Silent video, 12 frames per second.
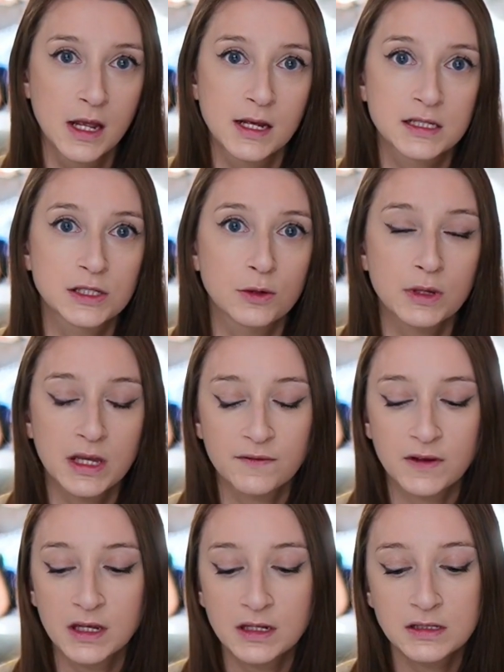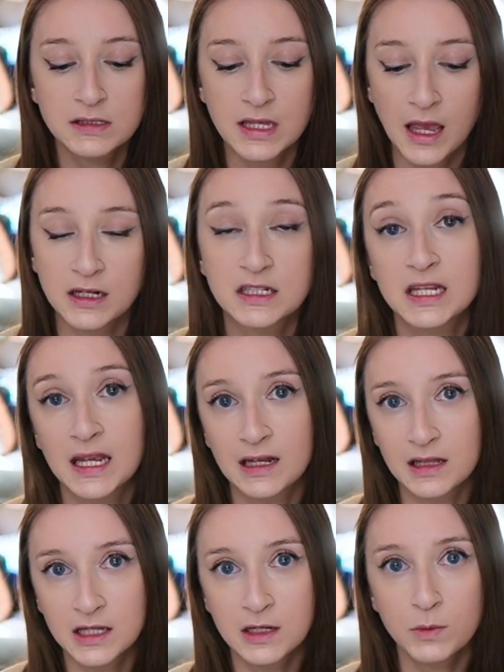So if it is an
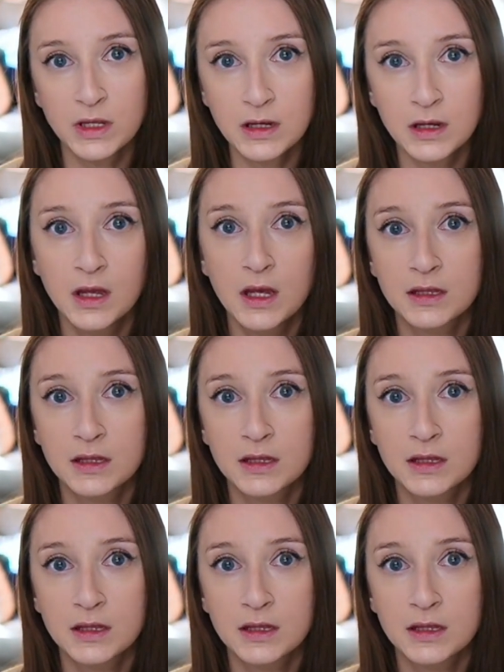entangling week,